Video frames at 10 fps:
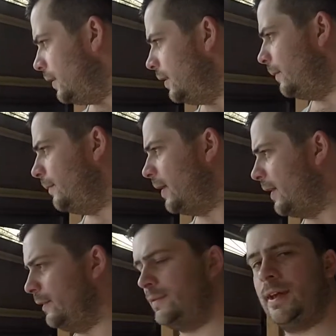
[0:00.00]
Um,
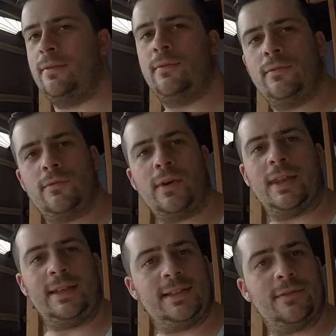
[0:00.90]
and they've done
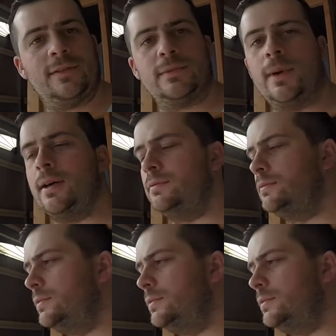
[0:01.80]
rally stuff as well.